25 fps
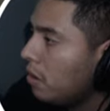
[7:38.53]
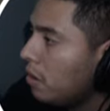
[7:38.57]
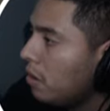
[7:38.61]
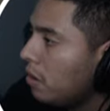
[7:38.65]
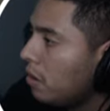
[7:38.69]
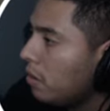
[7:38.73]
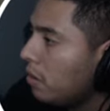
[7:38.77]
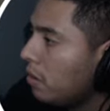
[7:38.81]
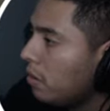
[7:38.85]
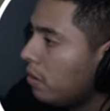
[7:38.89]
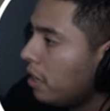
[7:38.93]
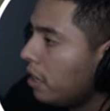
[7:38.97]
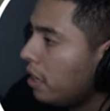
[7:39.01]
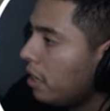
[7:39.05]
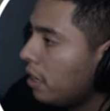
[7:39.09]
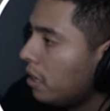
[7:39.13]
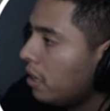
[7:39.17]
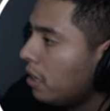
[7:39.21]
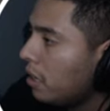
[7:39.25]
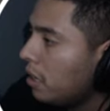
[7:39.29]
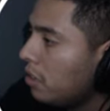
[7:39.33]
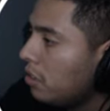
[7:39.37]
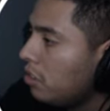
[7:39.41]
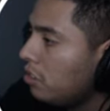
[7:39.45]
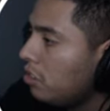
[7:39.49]
Okay,
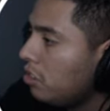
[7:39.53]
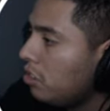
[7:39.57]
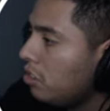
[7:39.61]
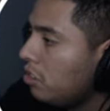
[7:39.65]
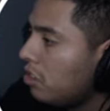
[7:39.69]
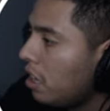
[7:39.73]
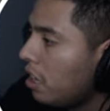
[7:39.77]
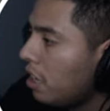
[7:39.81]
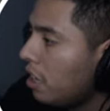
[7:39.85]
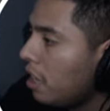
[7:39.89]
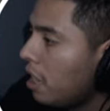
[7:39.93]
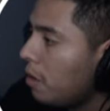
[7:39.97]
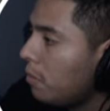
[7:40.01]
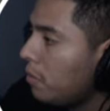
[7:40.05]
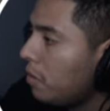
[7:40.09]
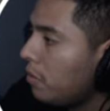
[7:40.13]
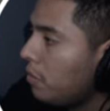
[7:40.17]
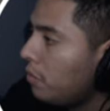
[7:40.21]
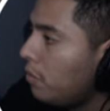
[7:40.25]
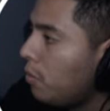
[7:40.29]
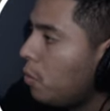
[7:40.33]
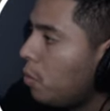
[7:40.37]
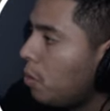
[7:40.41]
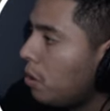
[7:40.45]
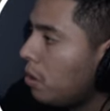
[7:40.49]
she's at camera
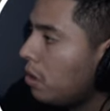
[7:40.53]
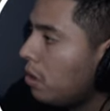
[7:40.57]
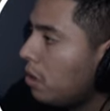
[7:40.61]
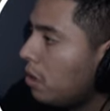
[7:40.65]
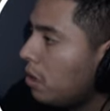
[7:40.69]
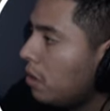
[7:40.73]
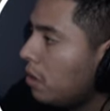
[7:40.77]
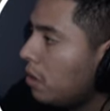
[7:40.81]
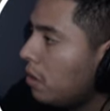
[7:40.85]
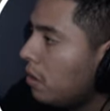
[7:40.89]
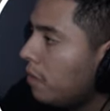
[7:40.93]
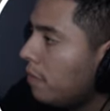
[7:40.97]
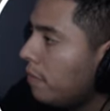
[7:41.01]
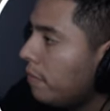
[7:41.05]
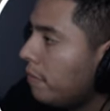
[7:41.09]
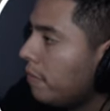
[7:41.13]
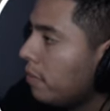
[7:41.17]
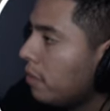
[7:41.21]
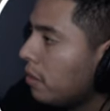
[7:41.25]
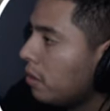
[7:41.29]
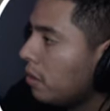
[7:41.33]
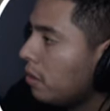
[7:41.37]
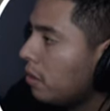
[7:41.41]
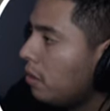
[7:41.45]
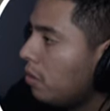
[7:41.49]
four.
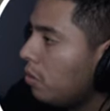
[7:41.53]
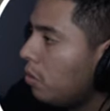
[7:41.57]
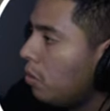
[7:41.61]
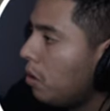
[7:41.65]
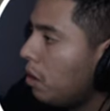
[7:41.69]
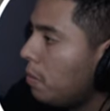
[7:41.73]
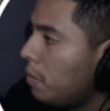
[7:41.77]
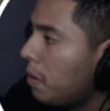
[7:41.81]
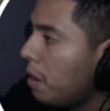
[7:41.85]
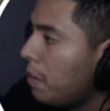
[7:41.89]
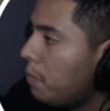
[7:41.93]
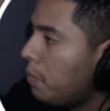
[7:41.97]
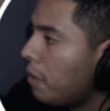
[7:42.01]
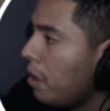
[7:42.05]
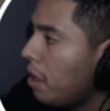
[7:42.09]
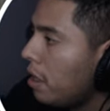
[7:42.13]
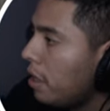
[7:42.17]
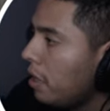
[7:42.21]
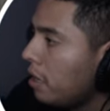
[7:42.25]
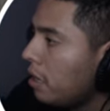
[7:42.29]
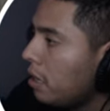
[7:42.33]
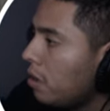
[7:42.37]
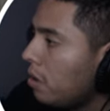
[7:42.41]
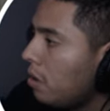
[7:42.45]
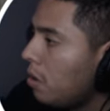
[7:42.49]
Where about
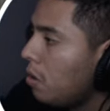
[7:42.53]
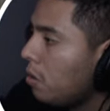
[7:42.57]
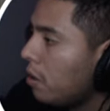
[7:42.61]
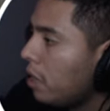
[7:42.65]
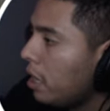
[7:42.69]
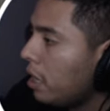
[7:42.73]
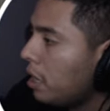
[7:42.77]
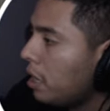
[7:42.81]
Bonnie? Okay,